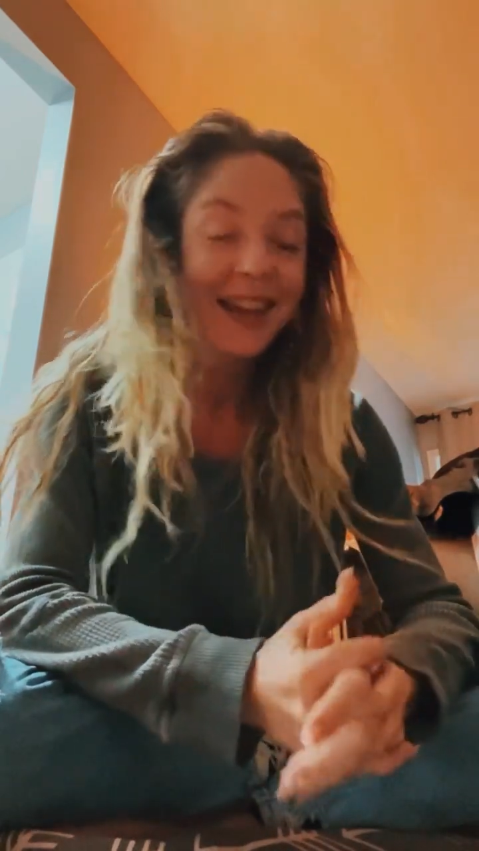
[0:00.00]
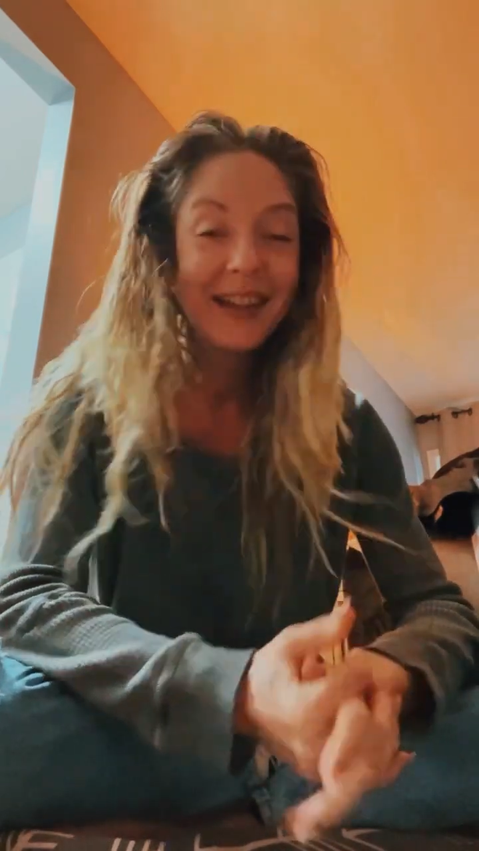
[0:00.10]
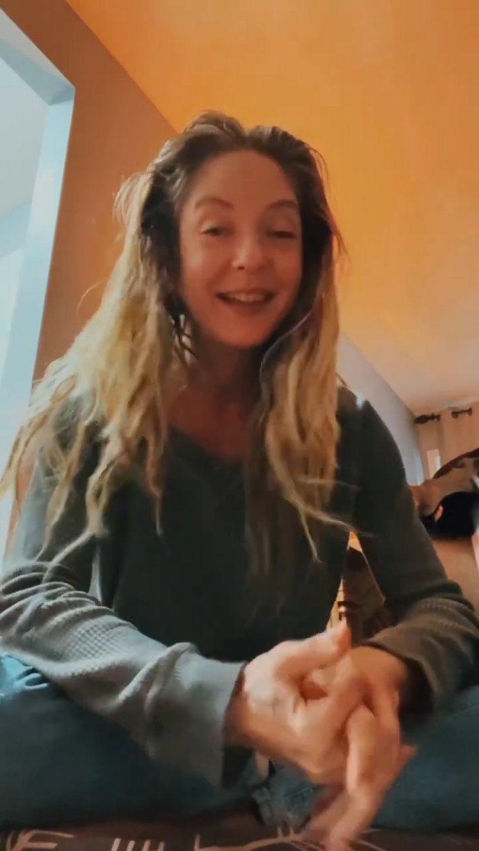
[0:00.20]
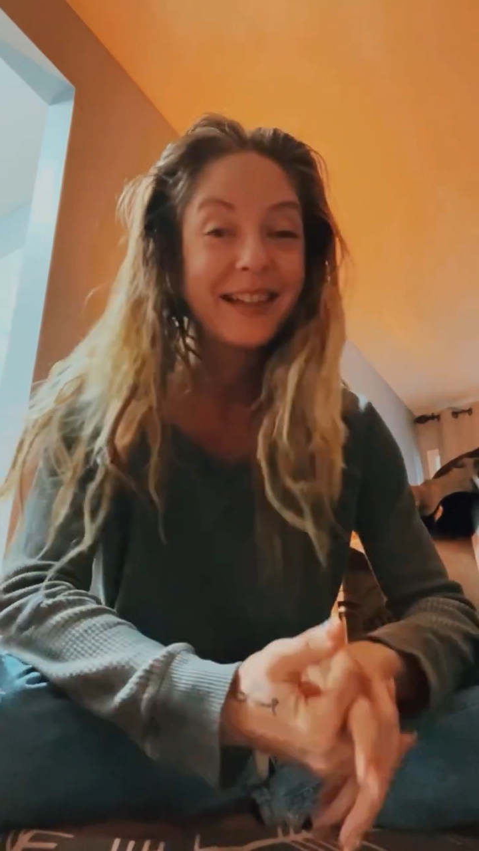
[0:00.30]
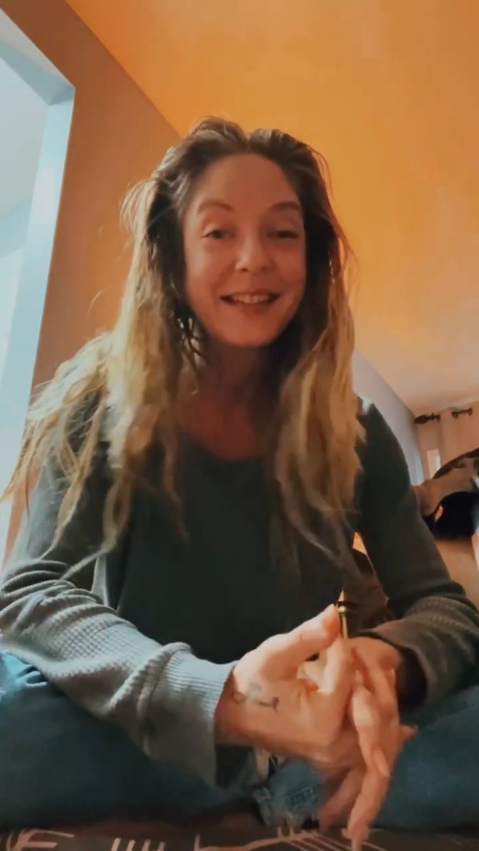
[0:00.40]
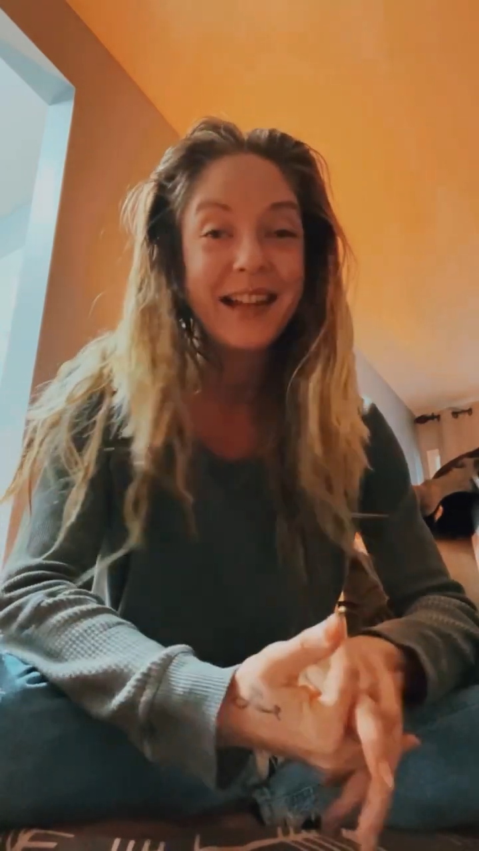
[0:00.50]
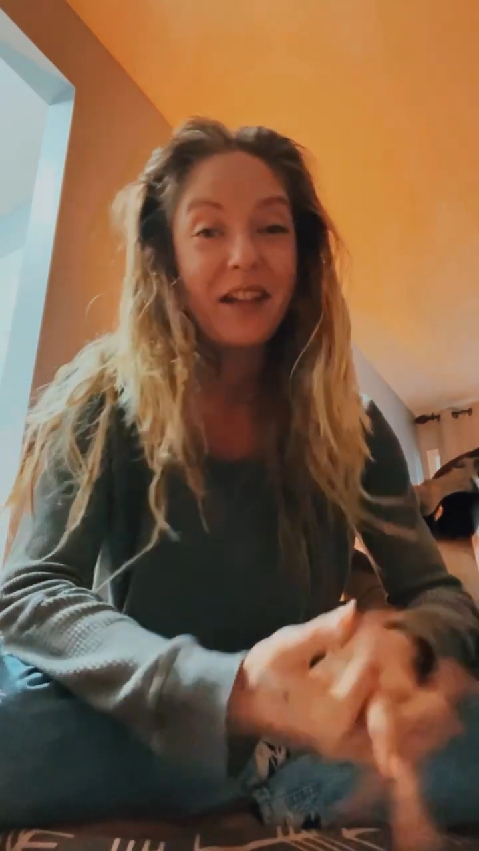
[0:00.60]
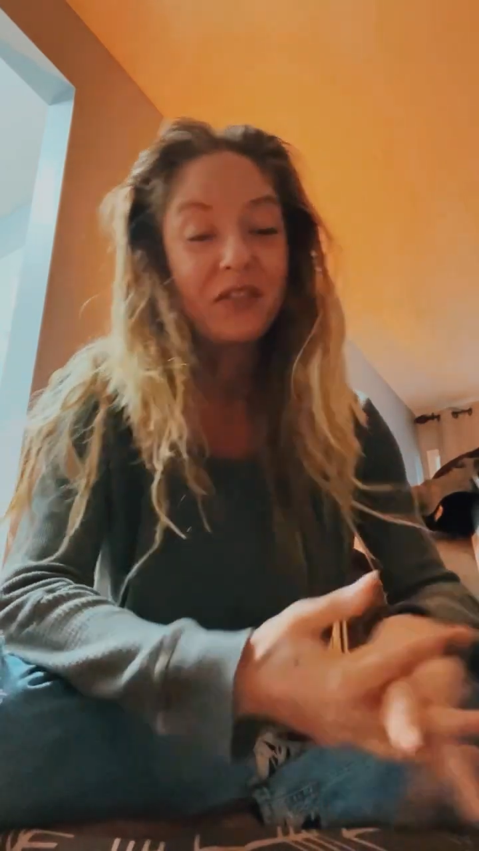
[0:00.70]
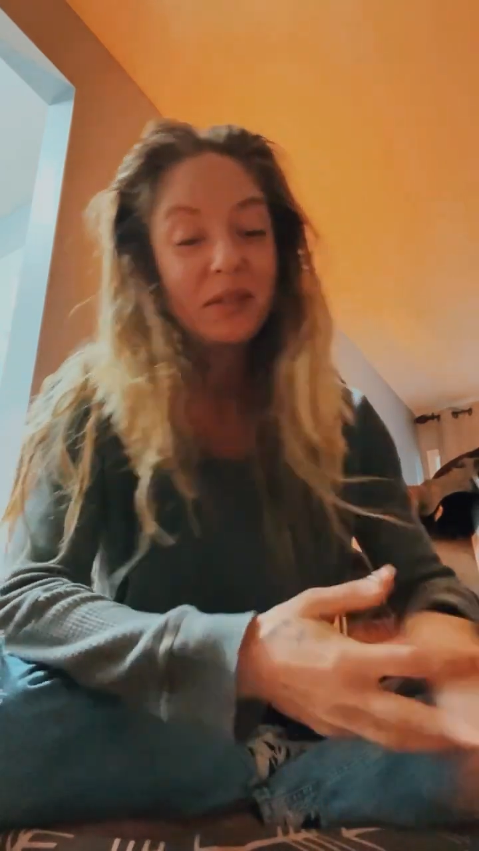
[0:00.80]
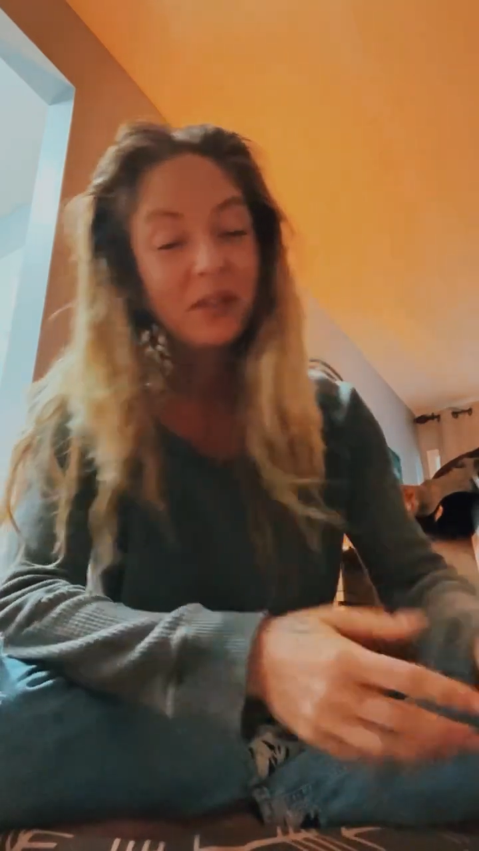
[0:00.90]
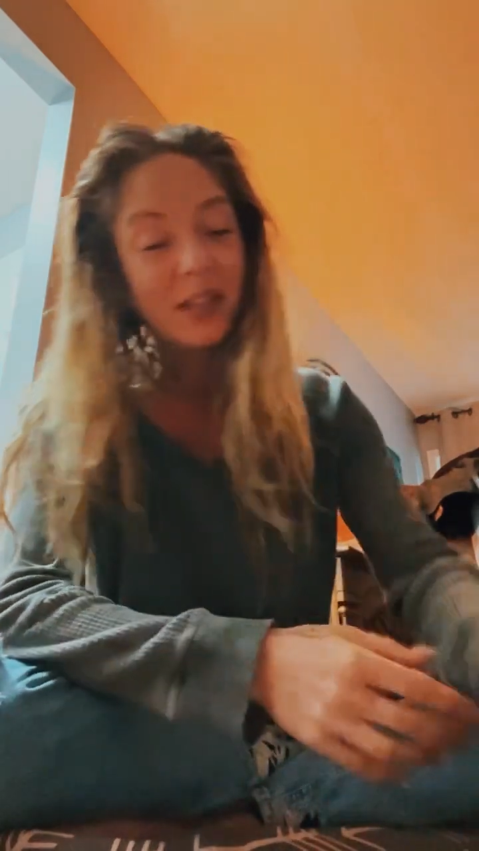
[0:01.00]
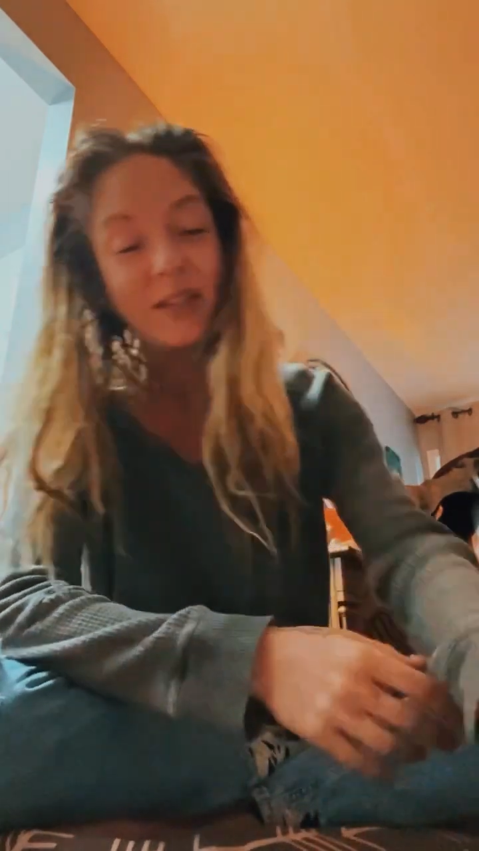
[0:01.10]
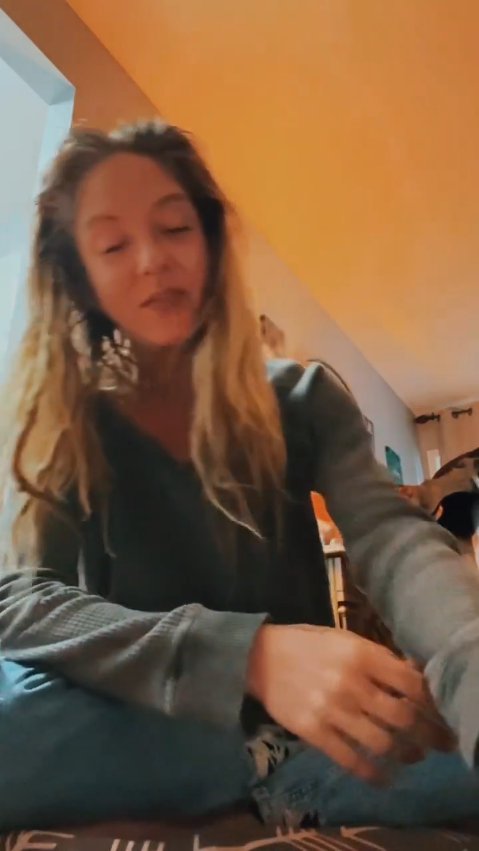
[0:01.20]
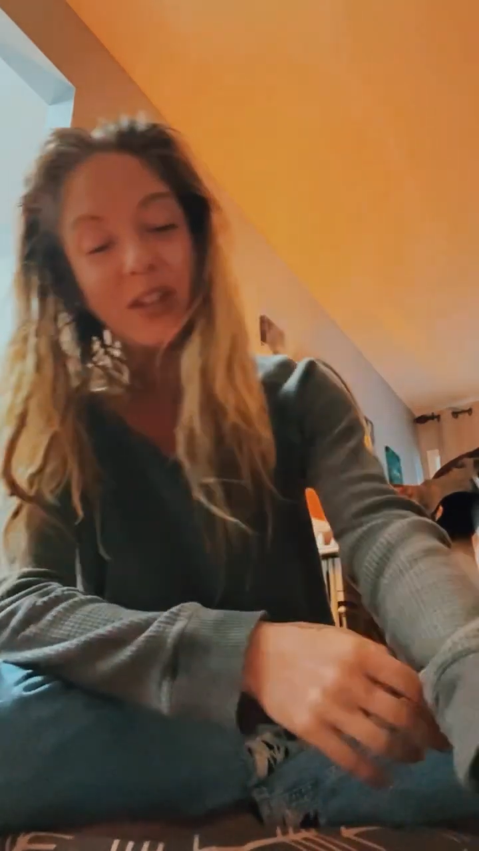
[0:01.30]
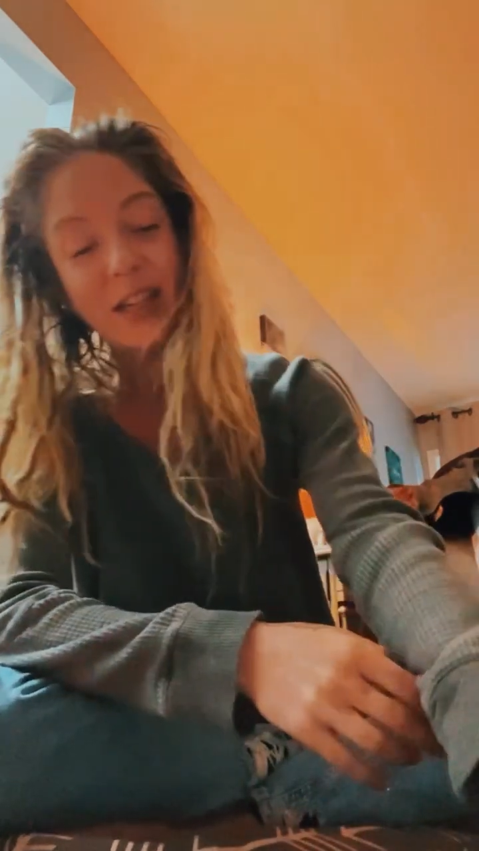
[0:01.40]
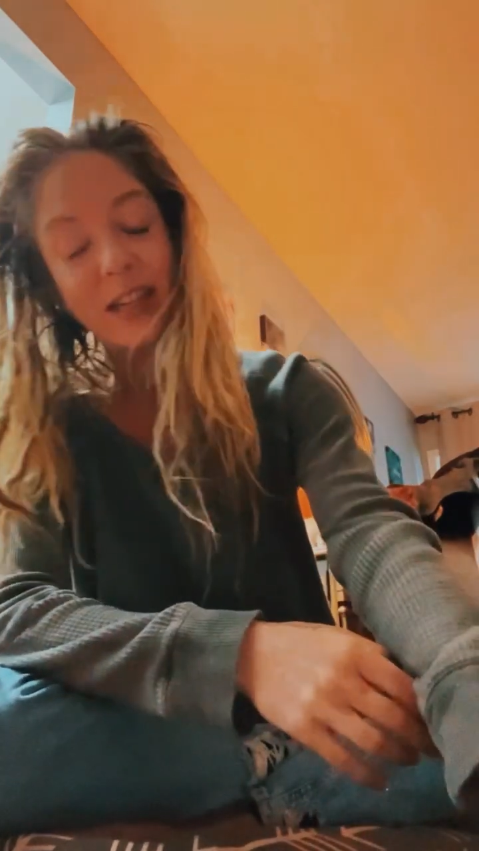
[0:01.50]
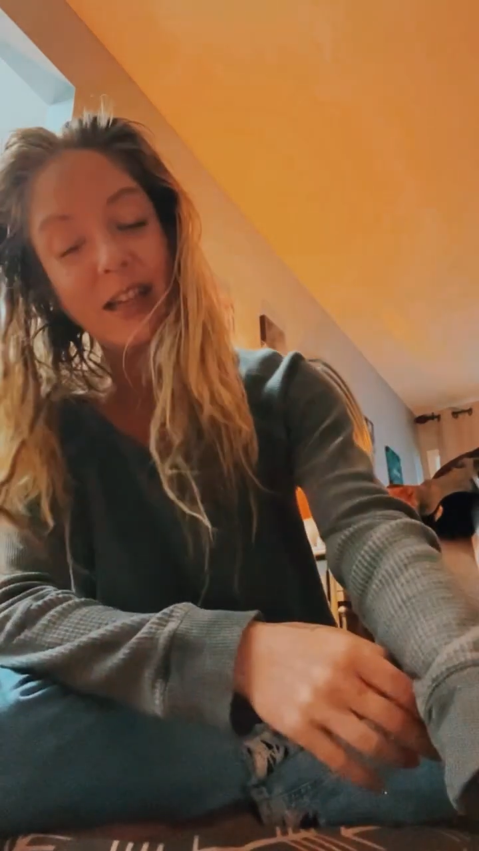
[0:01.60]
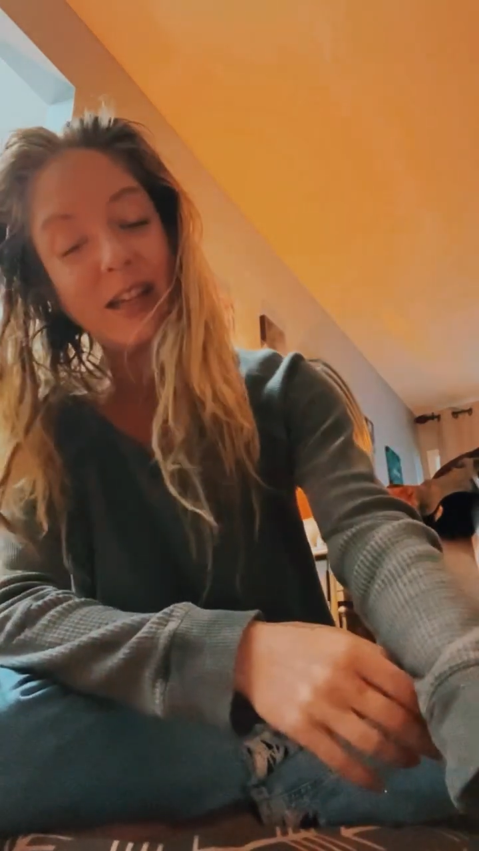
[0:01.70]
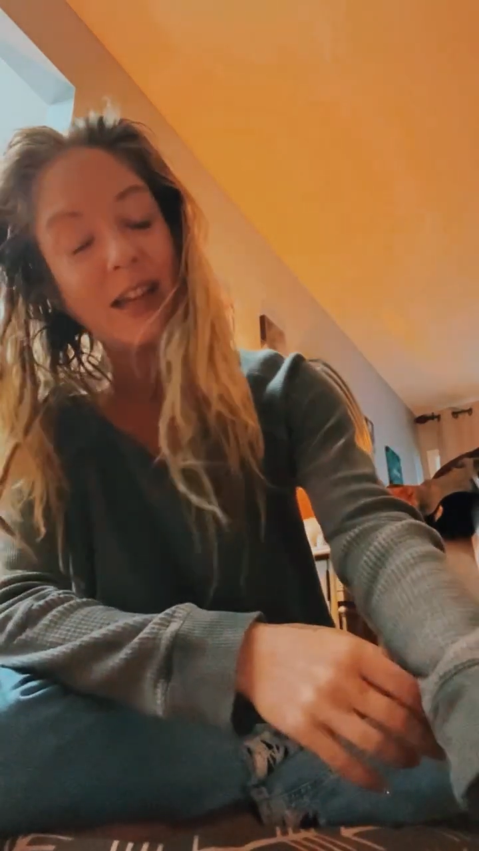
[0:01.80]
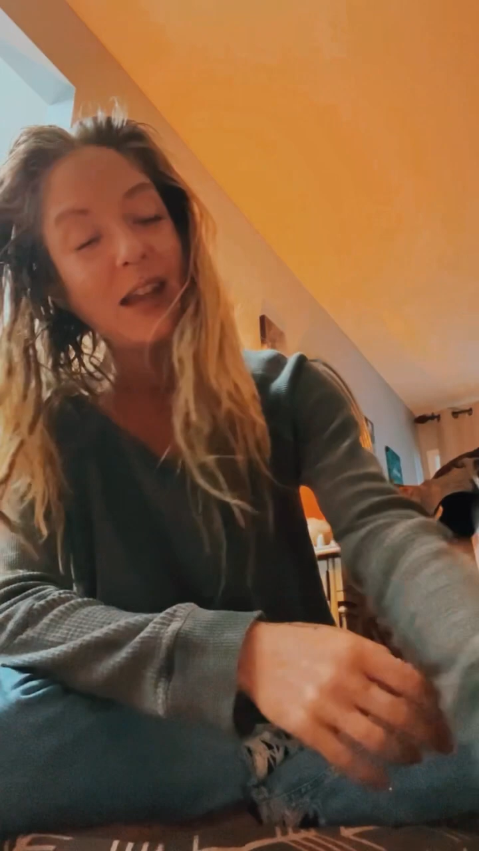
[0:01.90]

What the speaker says: He doesn't have to believe in it.